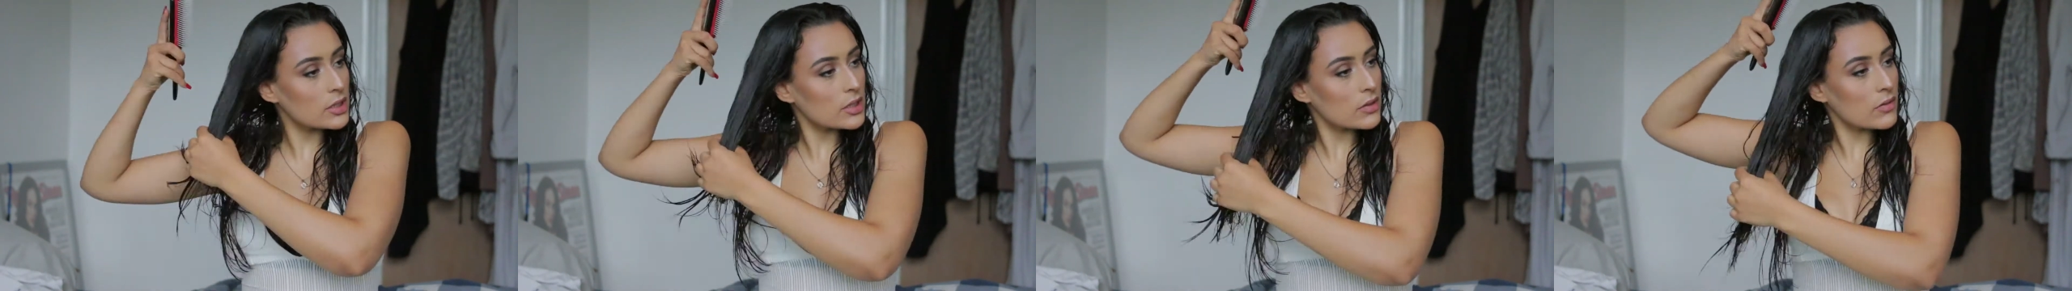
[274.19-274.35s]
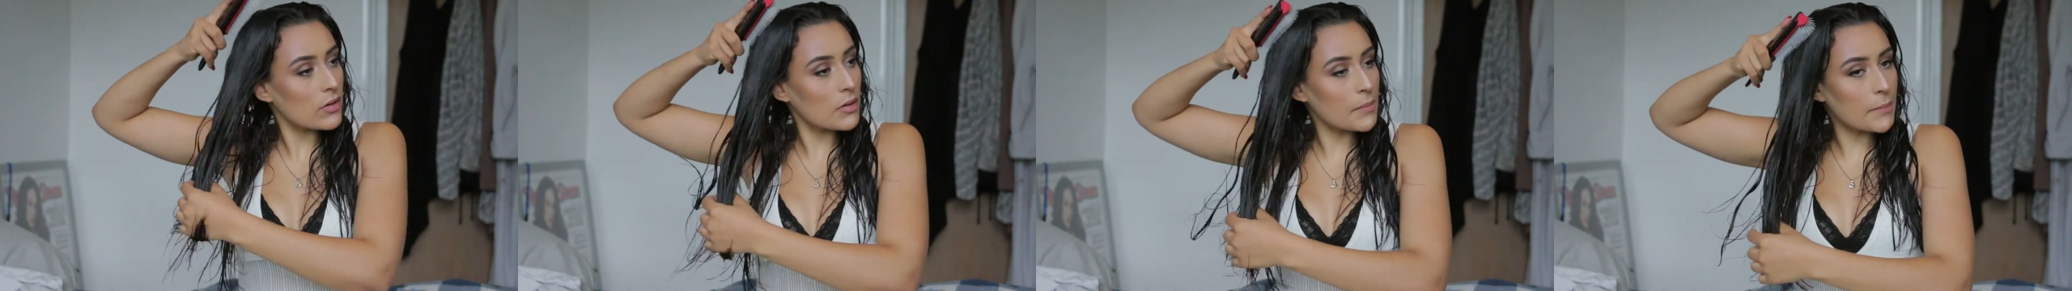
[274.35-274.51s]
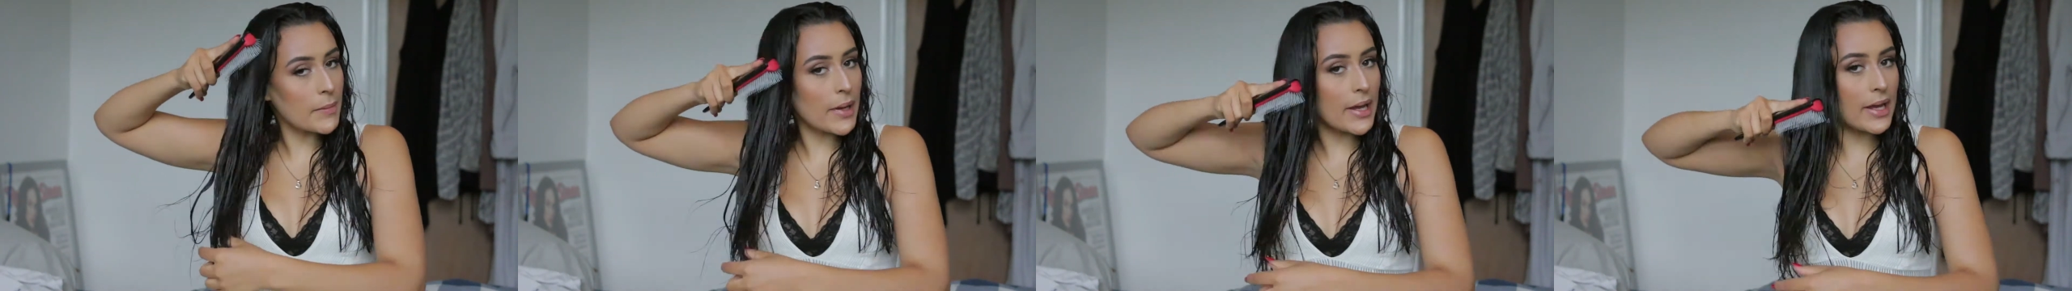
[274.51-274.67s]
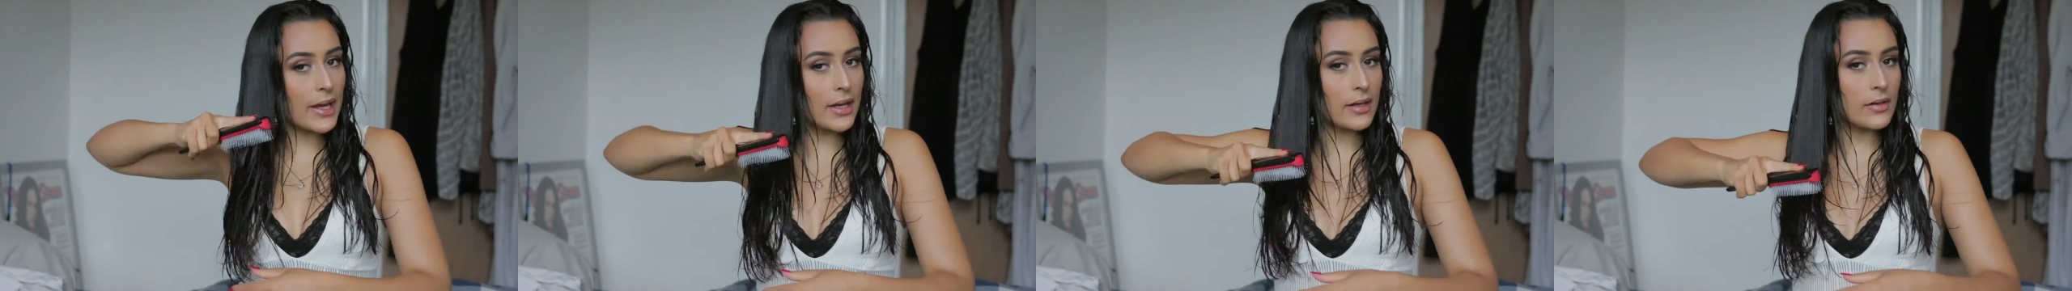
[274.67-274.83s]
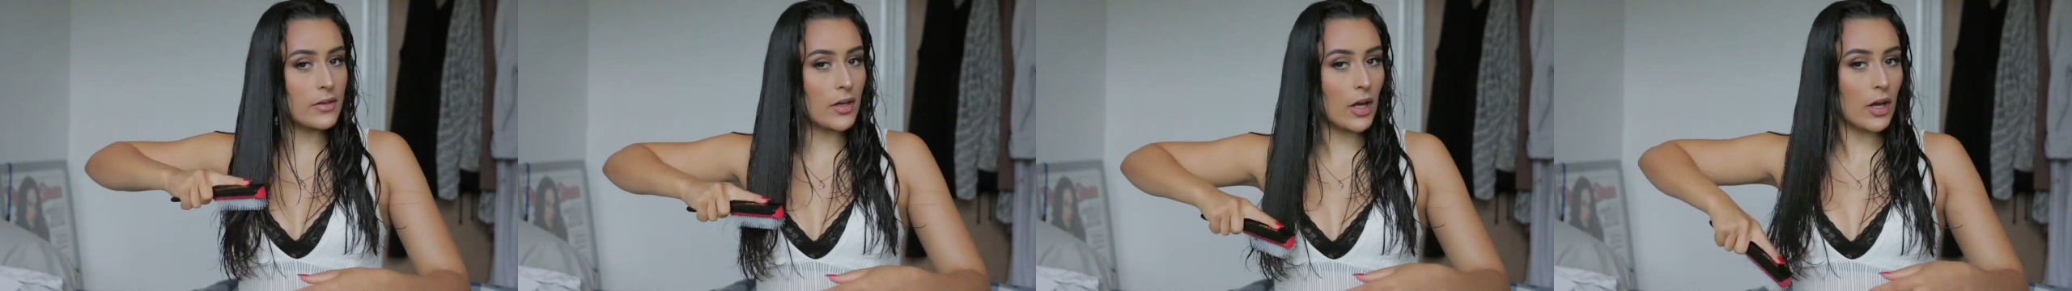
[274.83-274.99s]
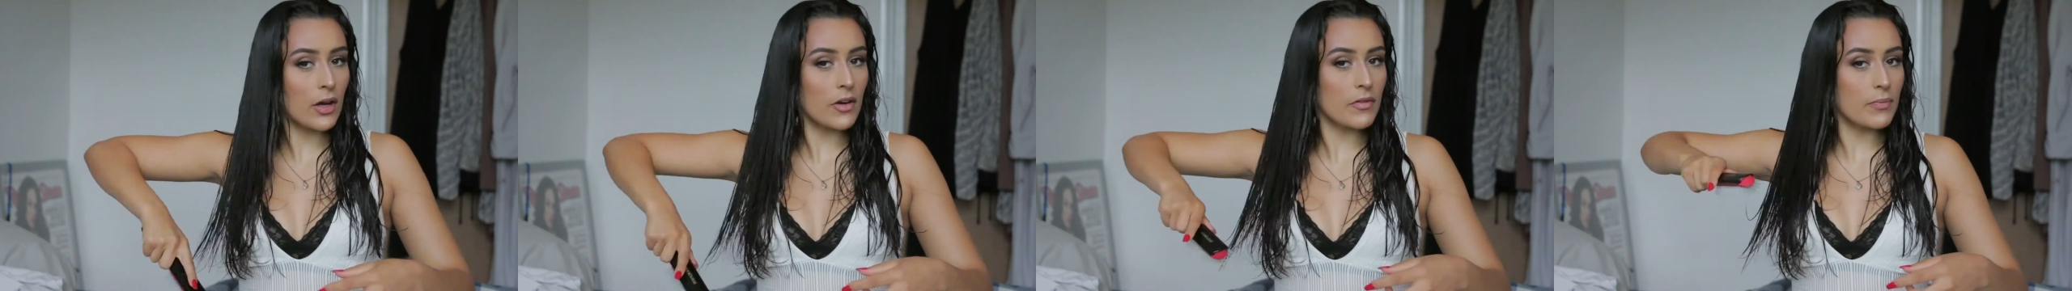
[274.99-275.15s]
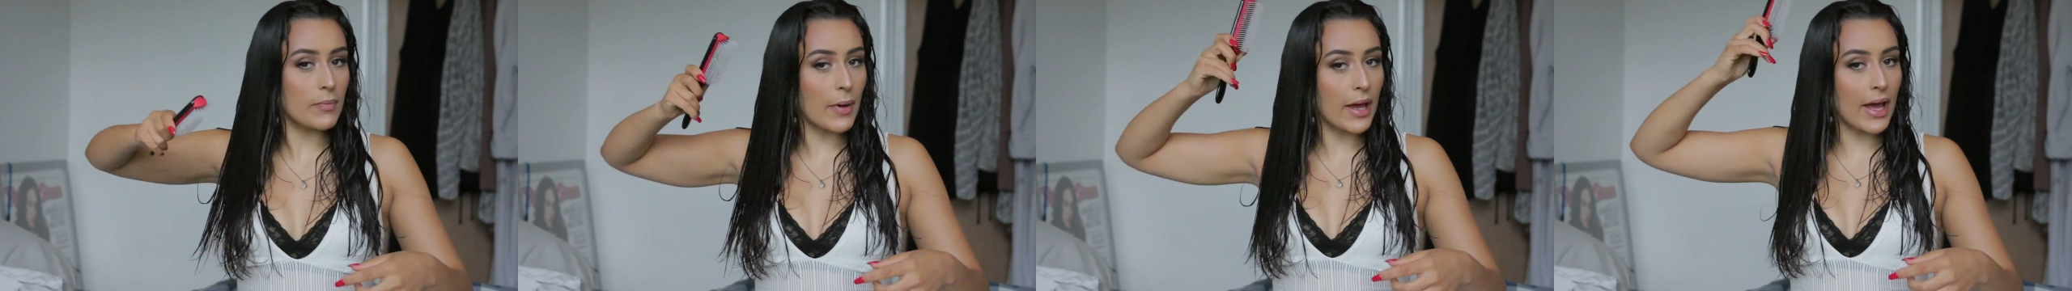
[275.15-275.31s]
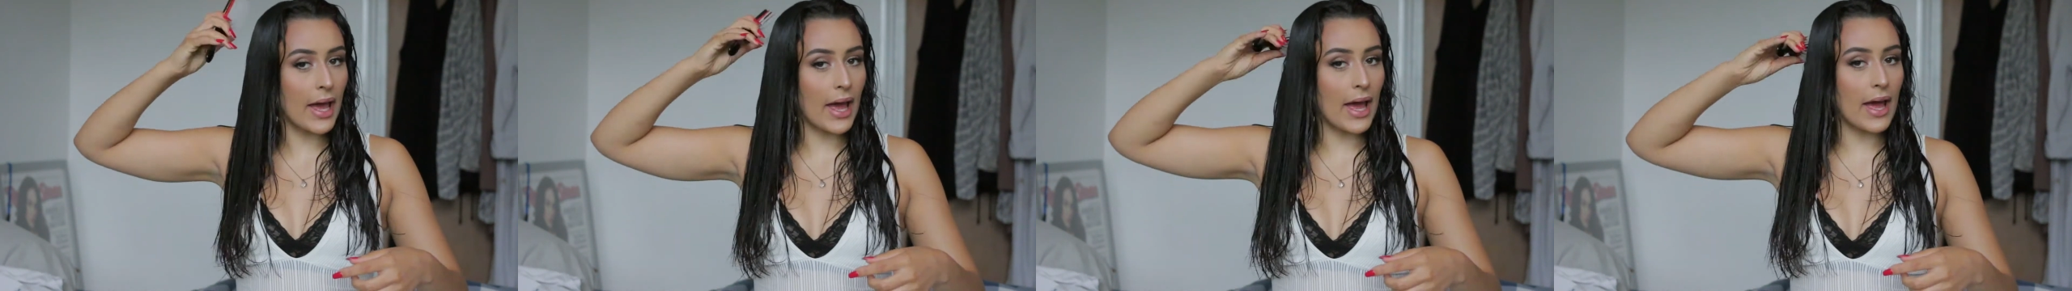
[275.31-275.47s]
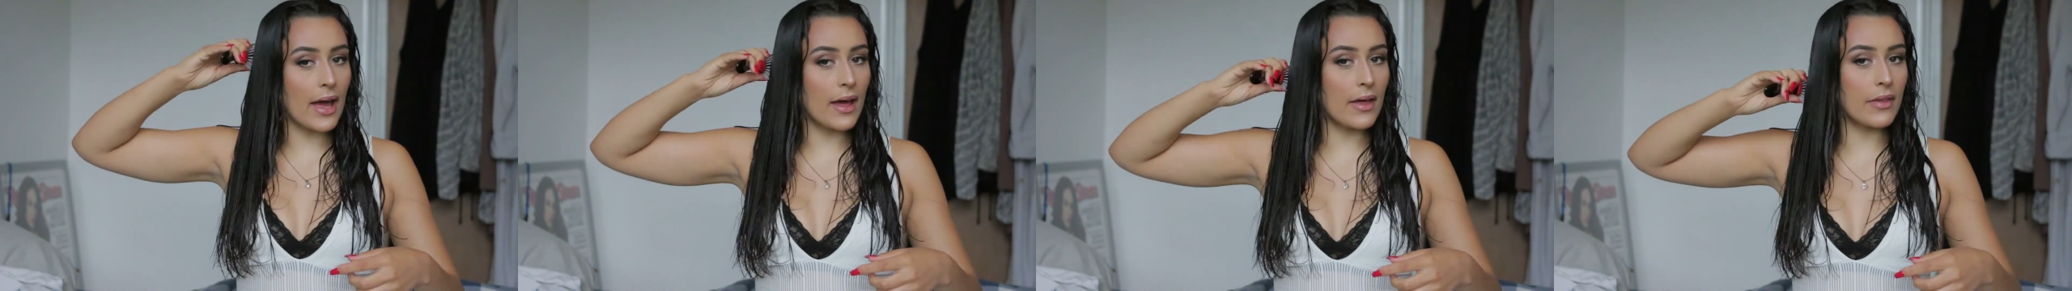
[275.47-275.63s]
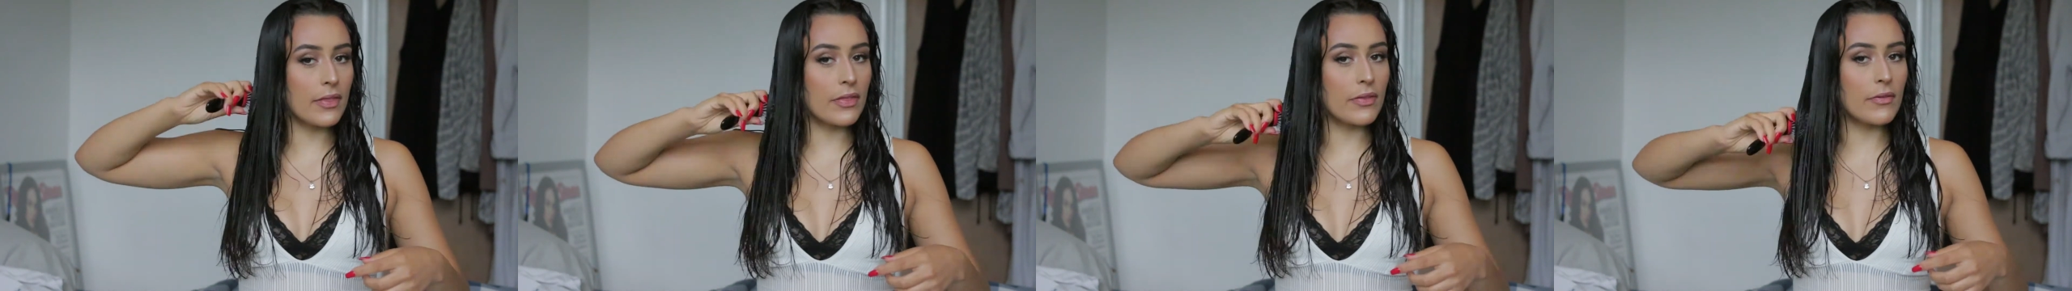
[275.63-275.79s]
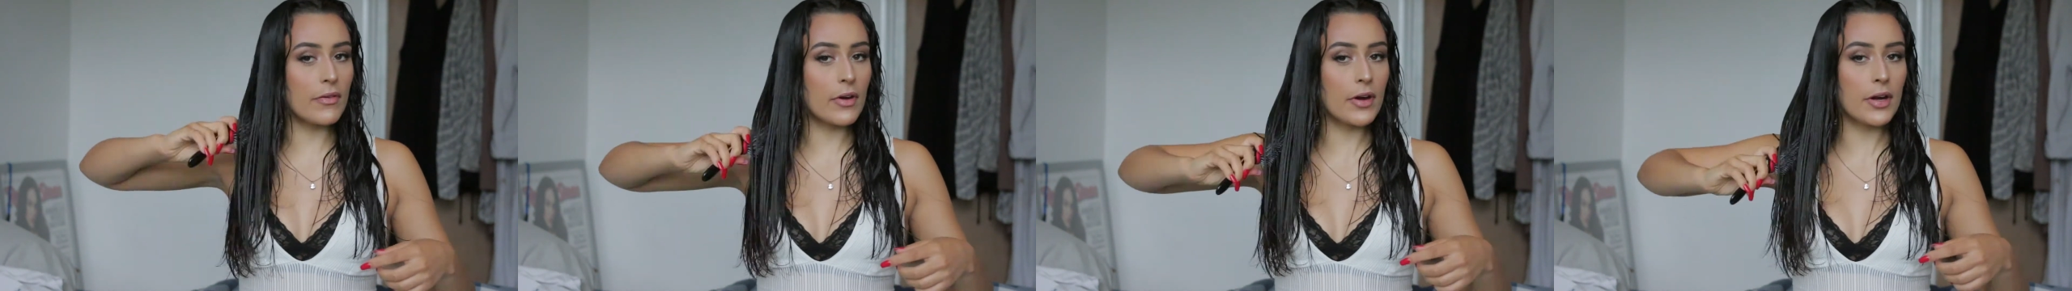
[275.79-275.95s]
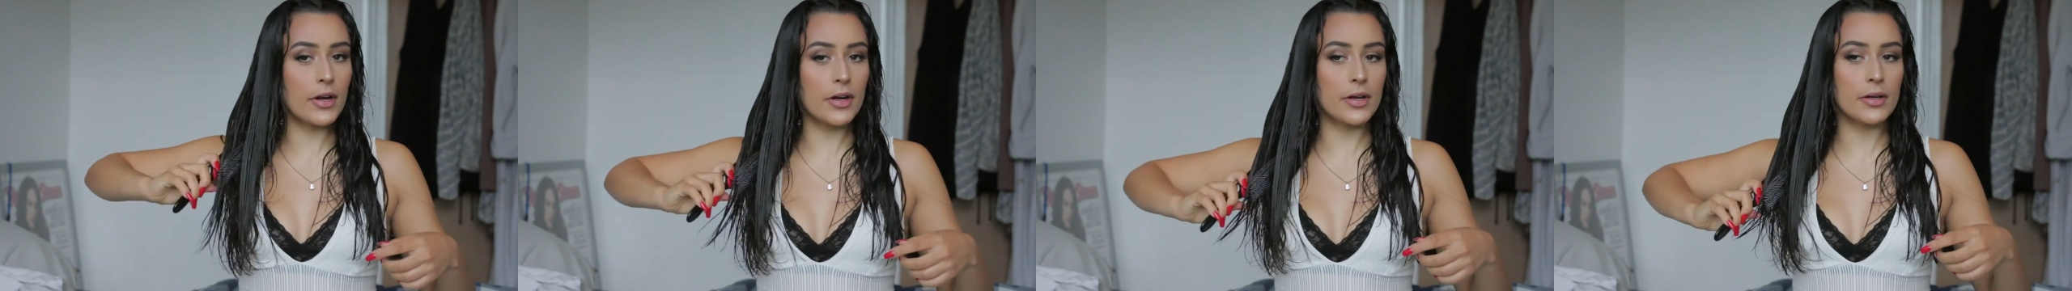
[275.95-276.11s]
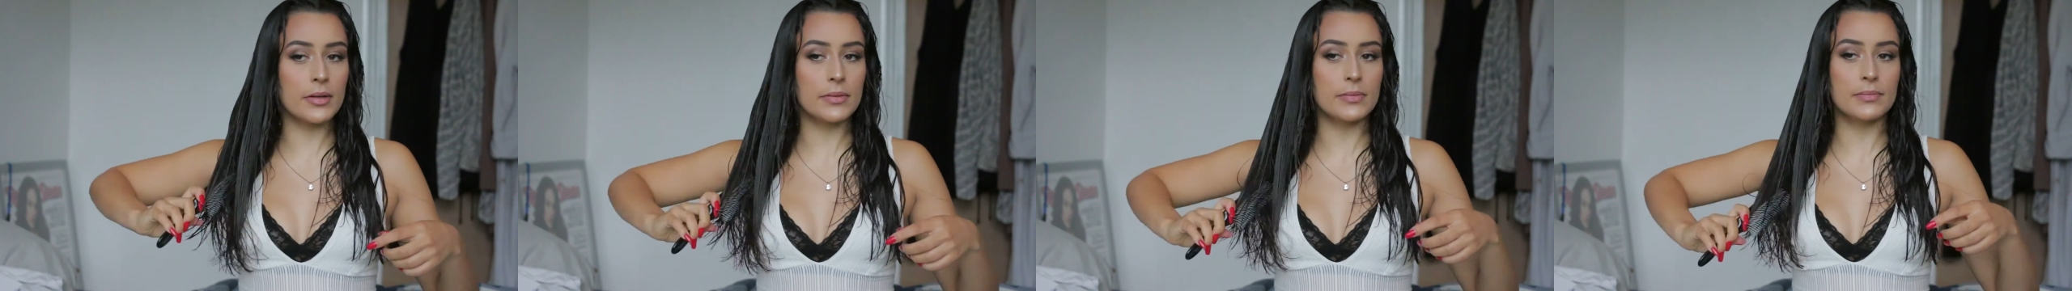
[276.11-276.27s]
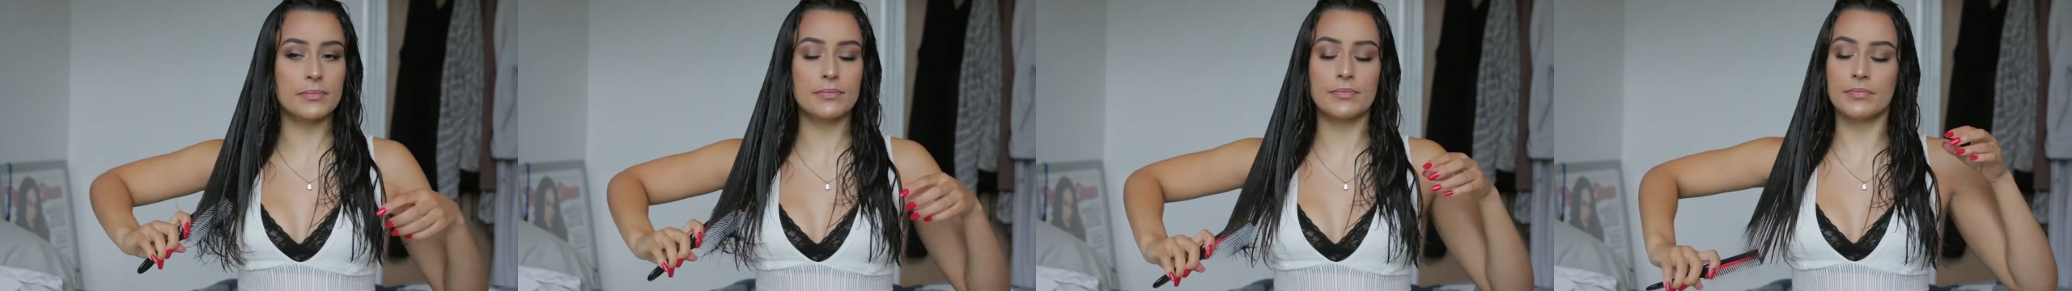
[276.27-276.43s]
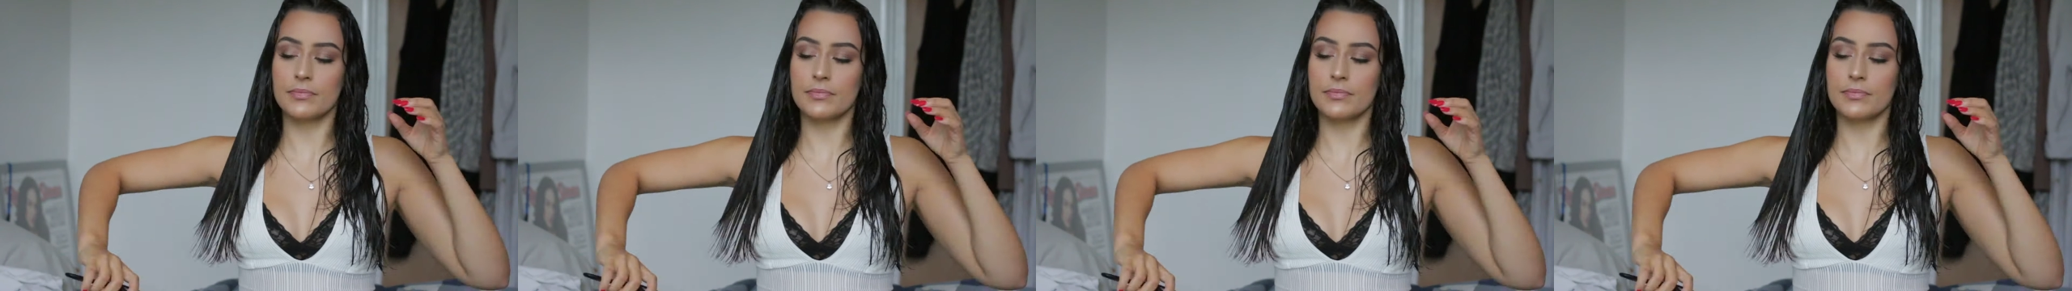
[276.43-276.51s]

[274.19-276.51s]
the remainder of my hair through.